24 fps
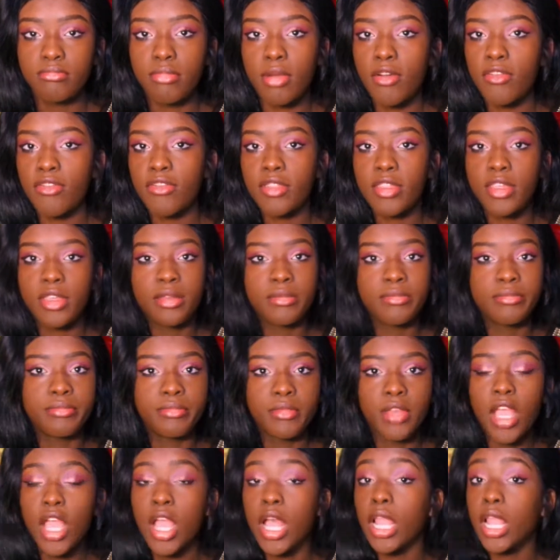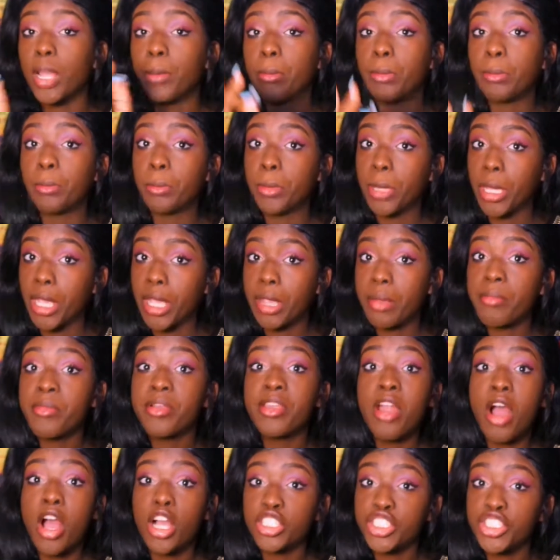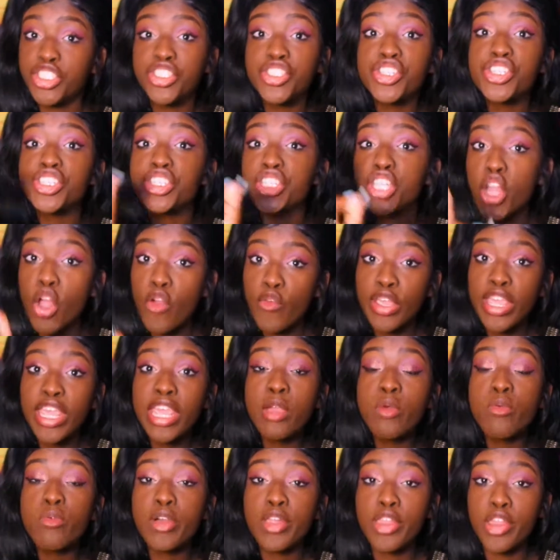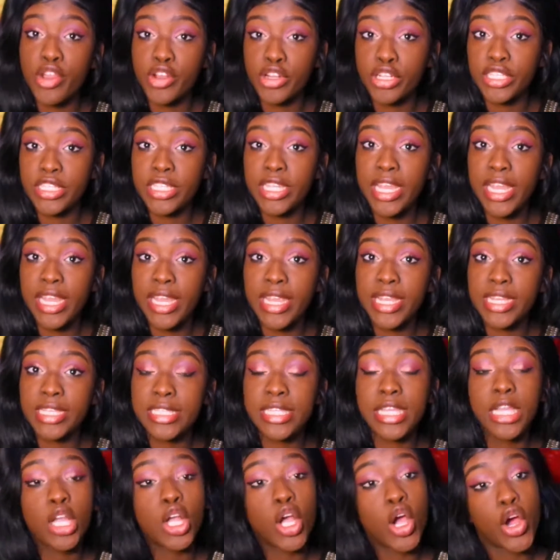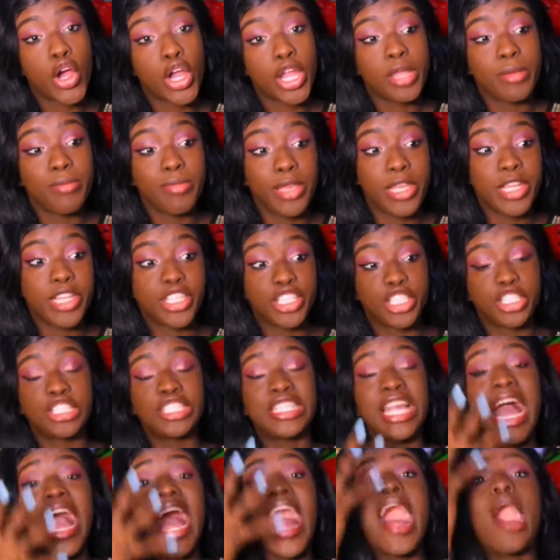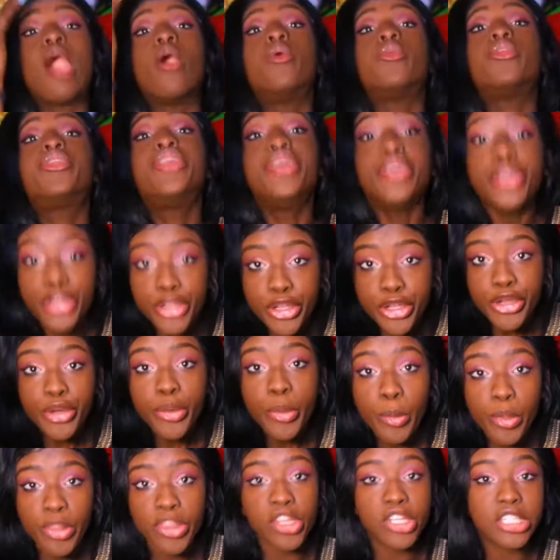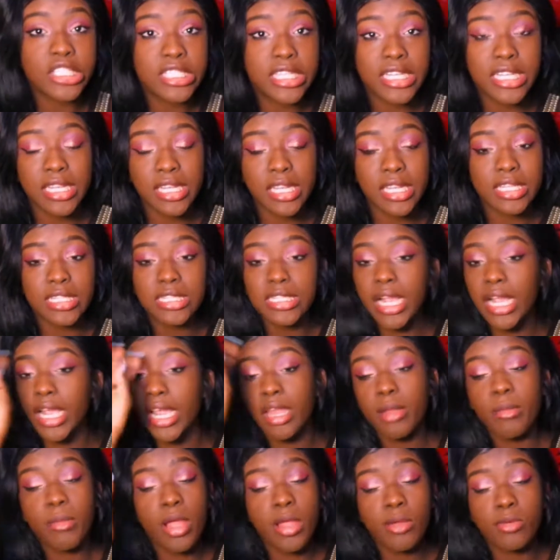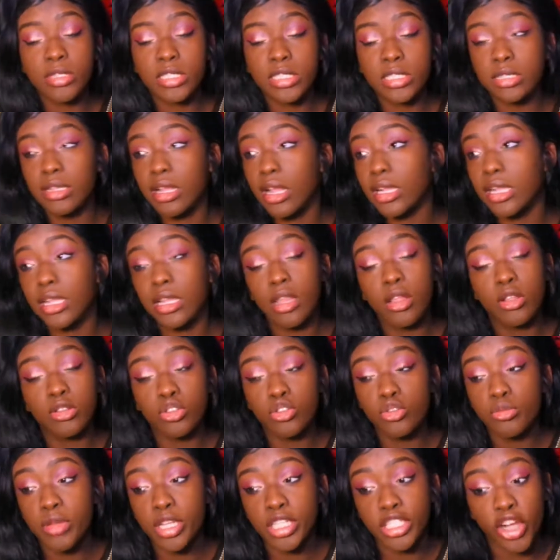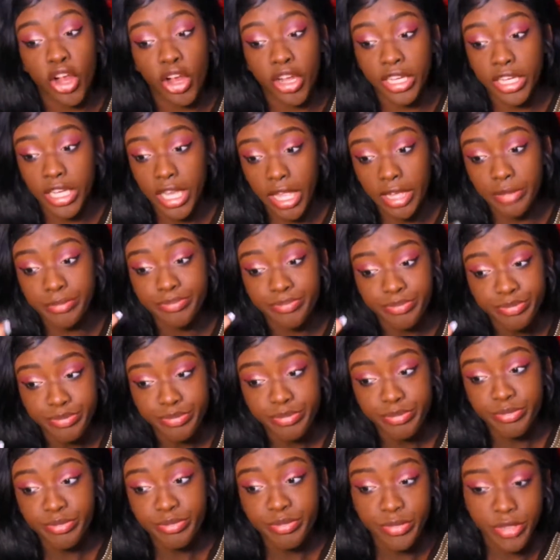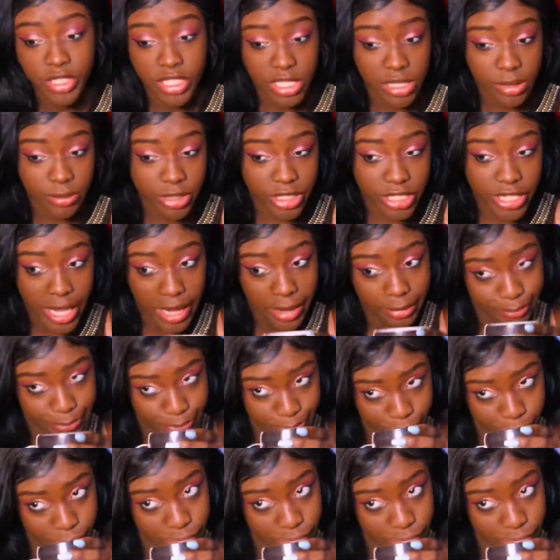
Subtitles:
Both of them, Nicki Minaj is just low-key with her slickness. Cardi B is just out with her slickness. Like, anybody wants to see that? That's a little too much, Cardi. Like, simmer down.